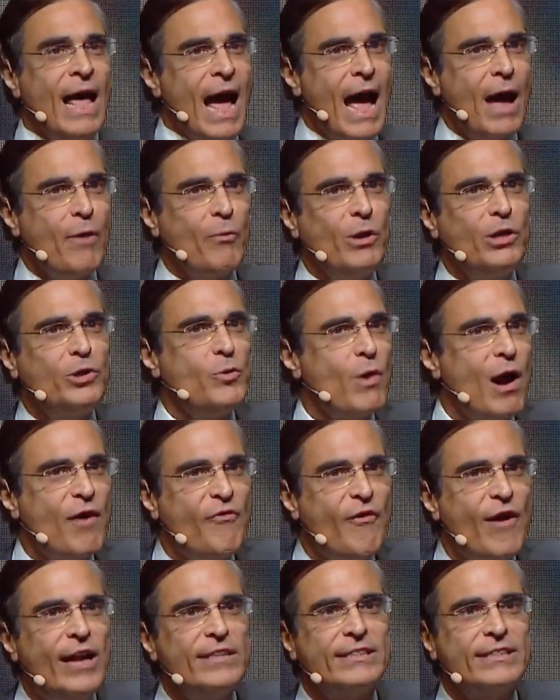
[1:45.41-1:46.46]
I will do a
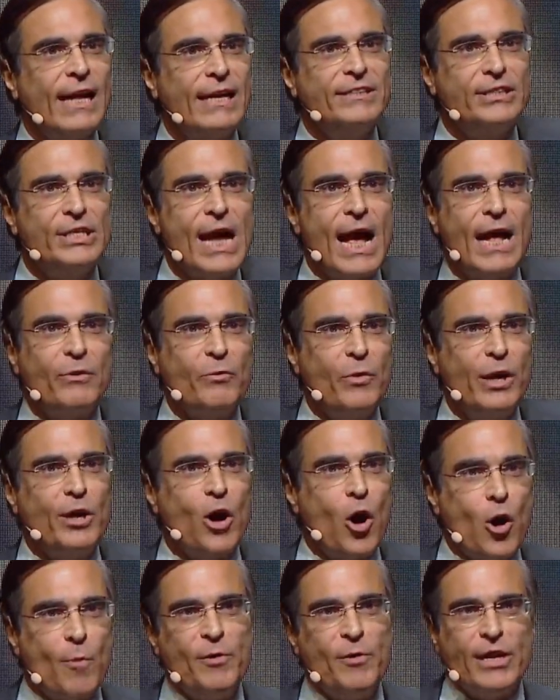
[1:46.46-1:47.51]
fireside chat with
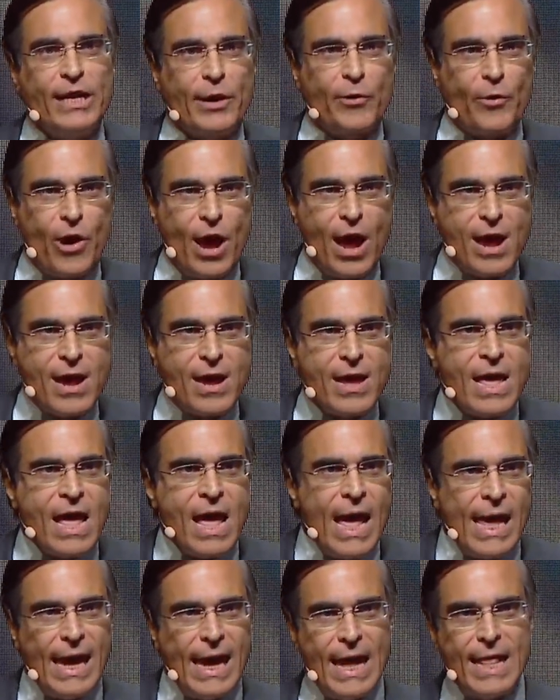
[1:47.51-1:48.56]
Aubrey de Grey
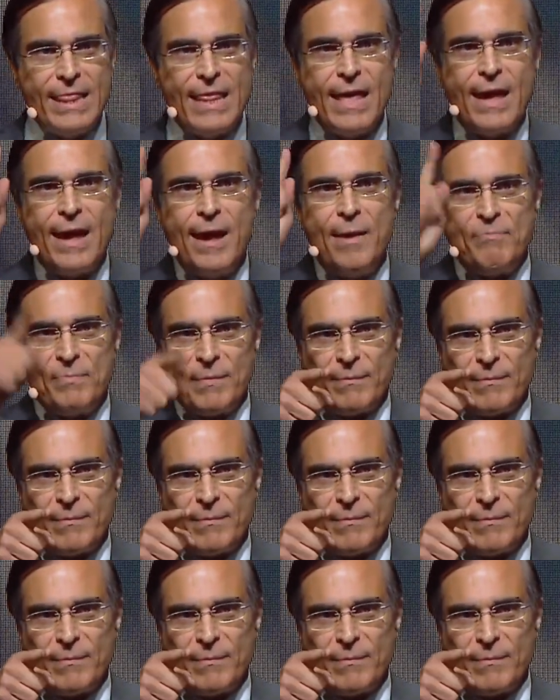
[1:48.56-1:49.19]
in the